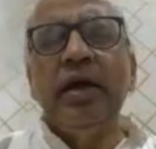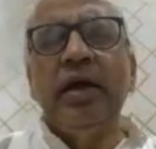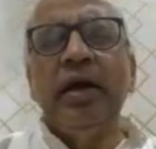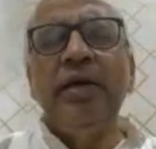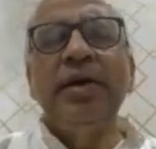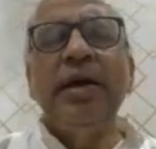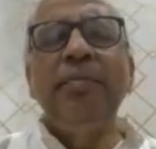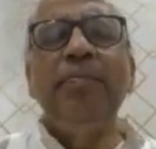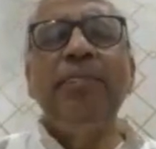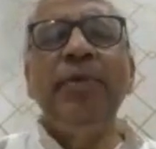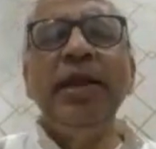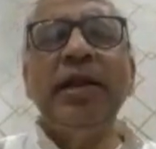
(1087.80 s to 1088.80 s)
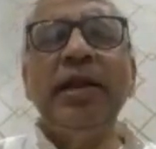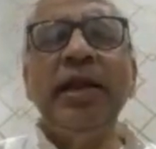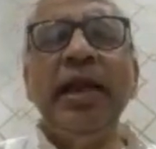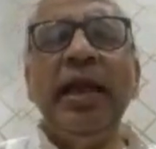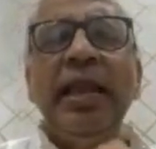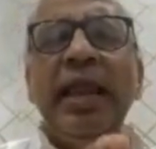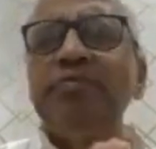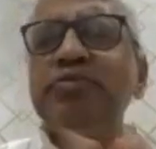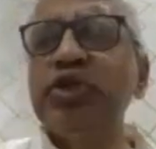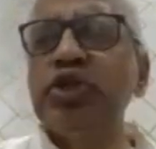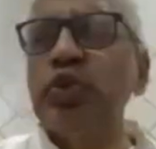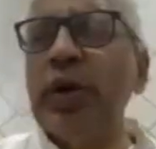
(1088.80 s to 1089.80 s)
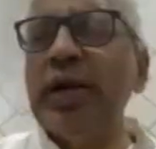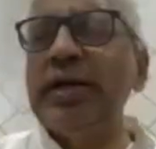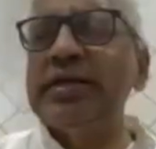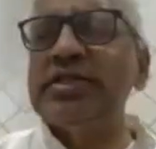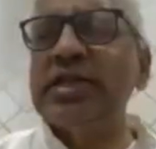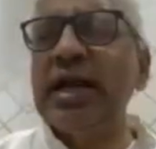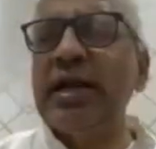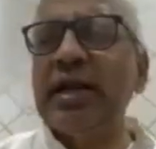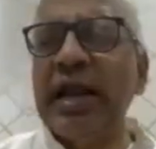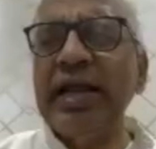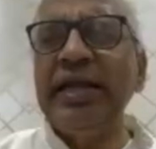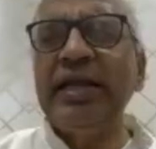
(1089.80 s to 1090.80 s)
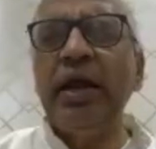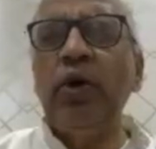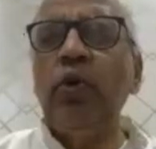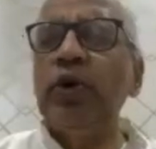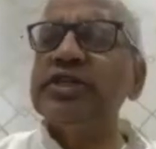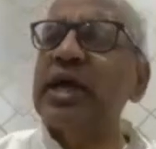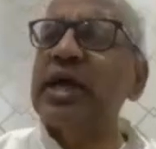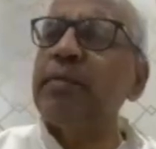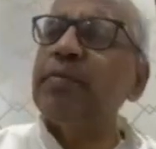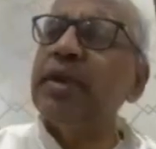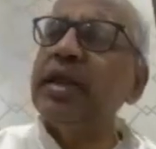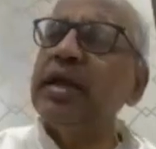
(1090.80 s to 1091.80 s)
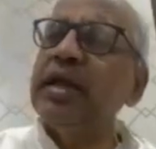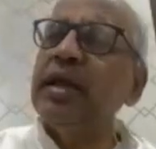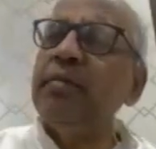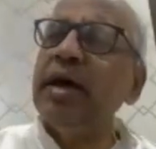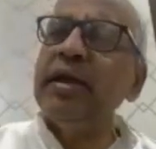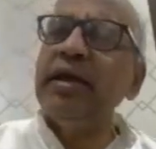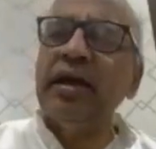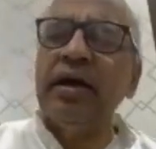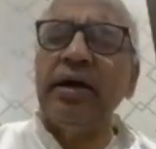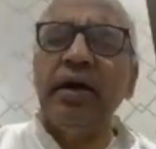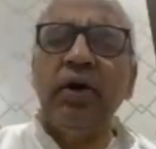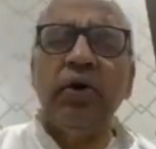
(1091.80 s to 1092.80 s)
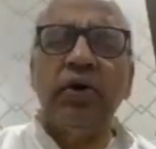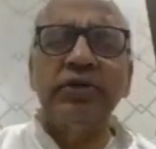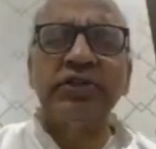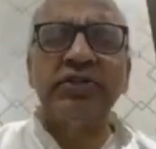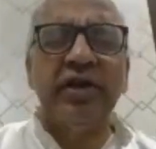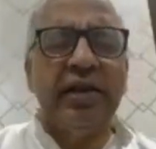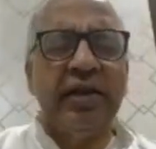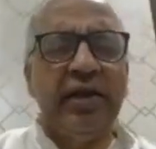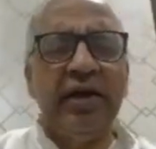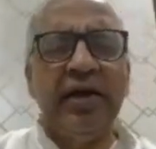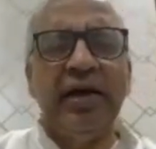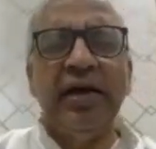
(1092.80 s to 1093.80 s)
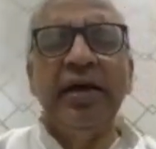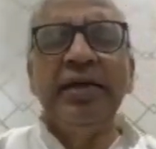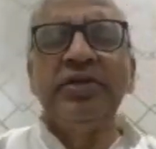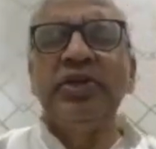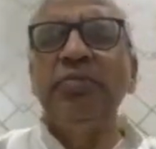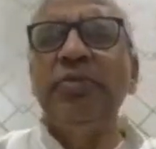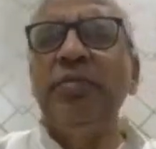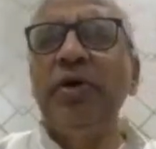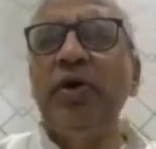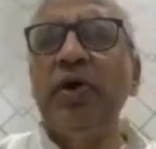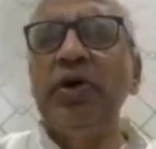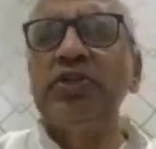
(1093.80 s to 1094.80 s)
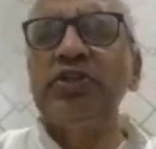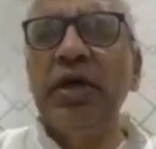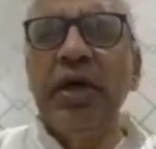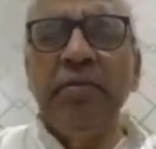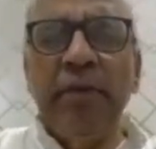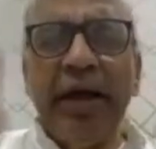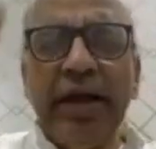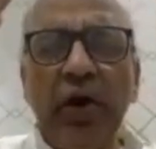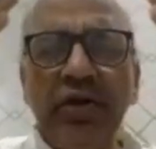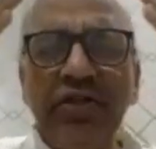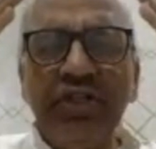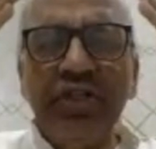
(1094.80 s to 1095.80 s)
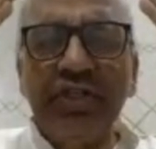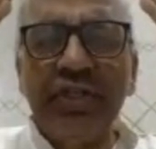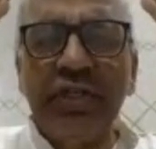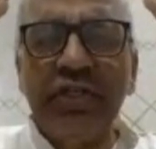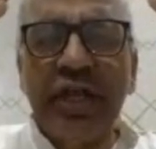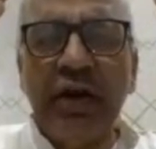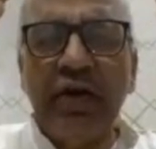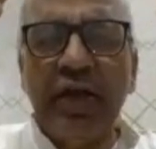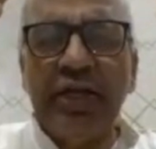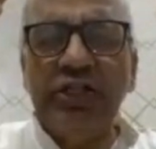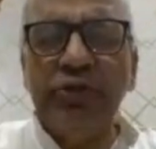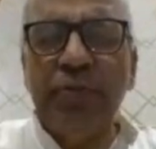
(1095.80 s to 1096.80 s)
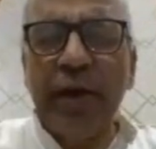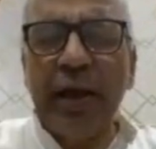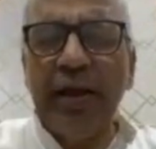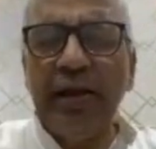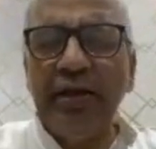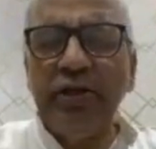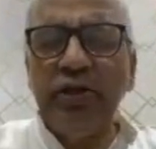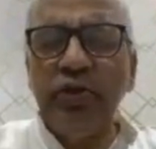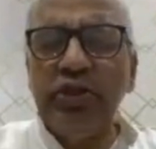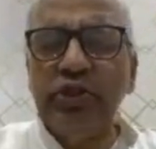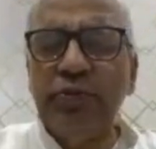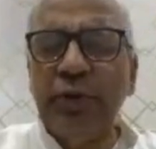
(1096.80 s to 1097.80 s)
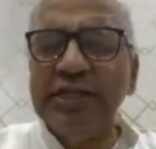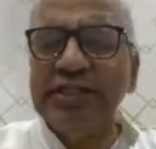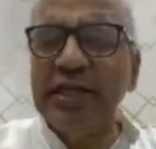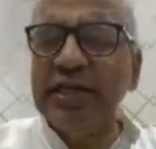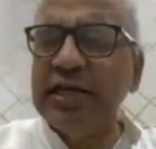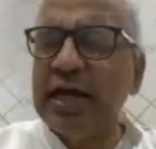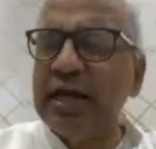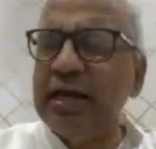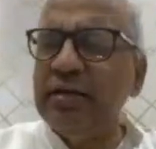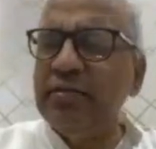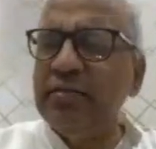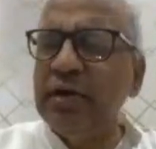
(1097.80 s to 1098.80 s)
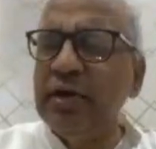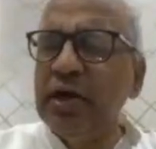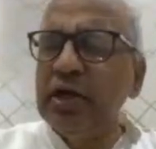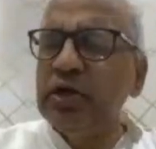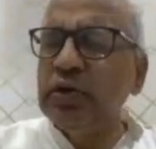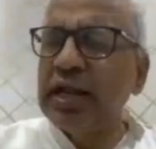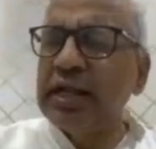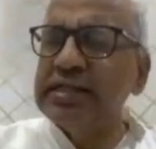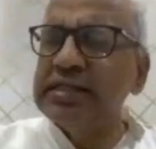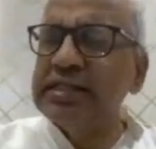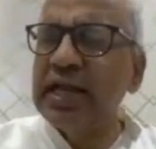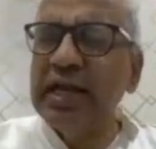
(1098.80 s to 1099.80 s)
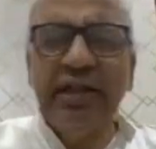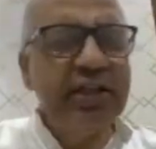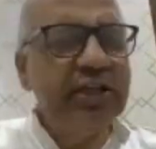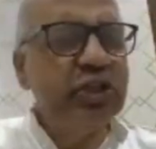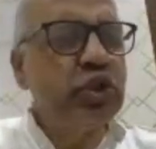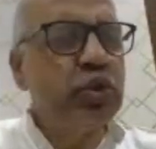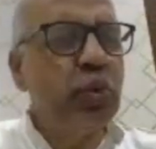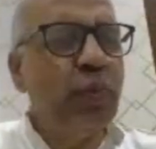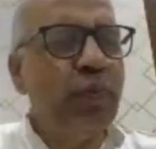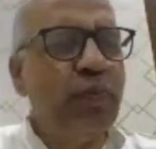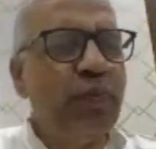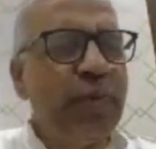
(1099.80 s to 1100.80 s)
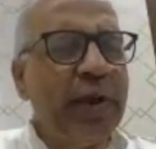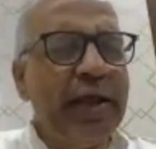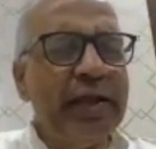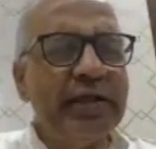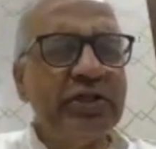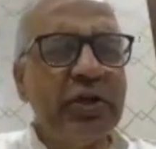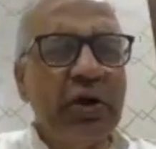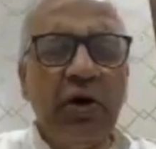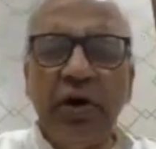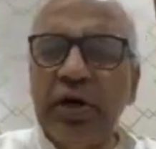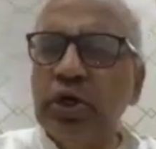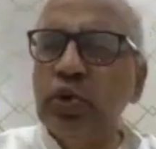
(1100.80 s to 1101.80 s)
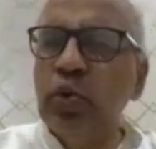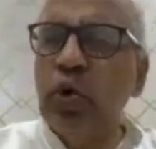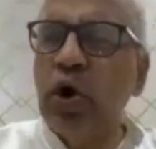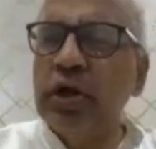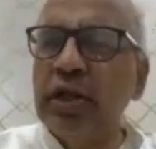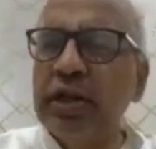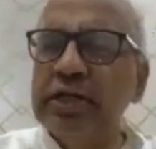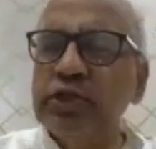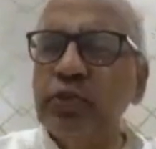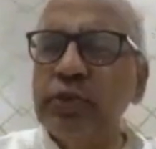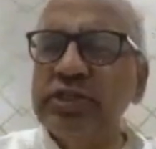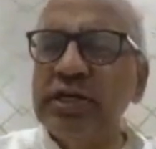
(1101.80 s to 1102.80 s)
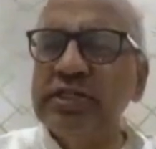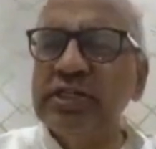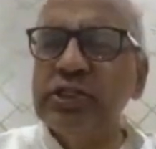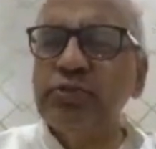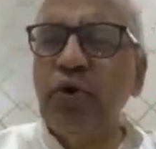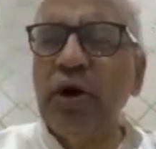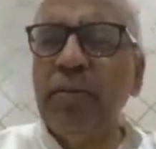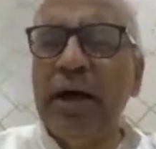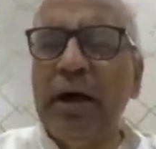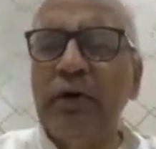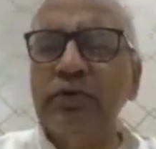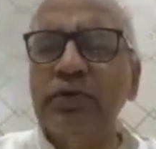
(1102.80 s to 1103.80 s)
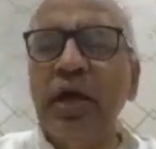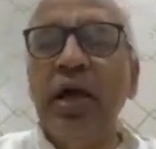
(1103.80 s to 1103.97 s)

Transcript: I'm completely inept to understand right now what is happening in America or Australia, simply because my consciousness cannot expand to the space and time to transcend these two planes or two continents which I just spoke about.